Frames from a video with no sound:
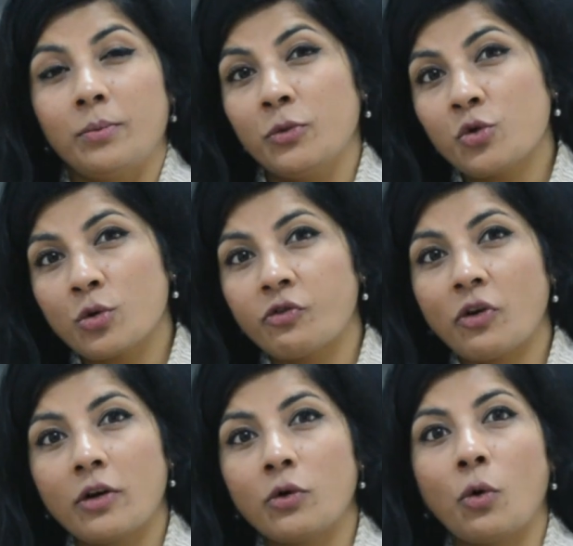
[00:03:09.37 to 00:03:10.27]
a mutual
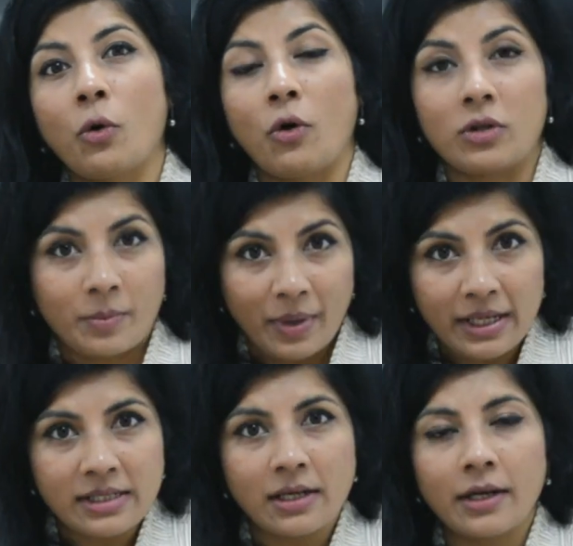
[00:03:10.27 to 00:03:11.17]
fund or on the
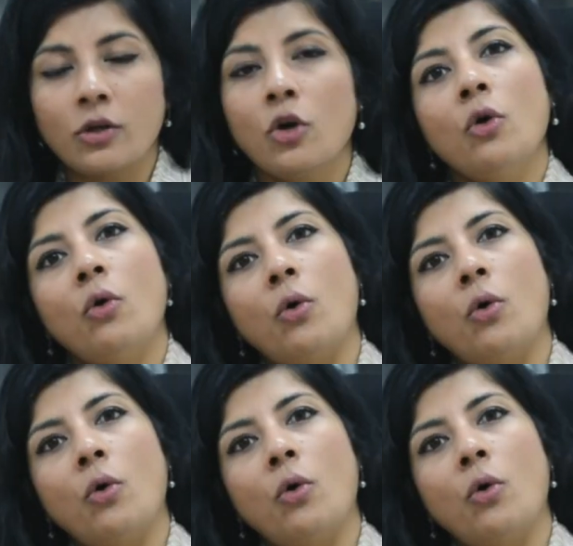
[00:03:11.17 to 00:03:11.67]
buy side,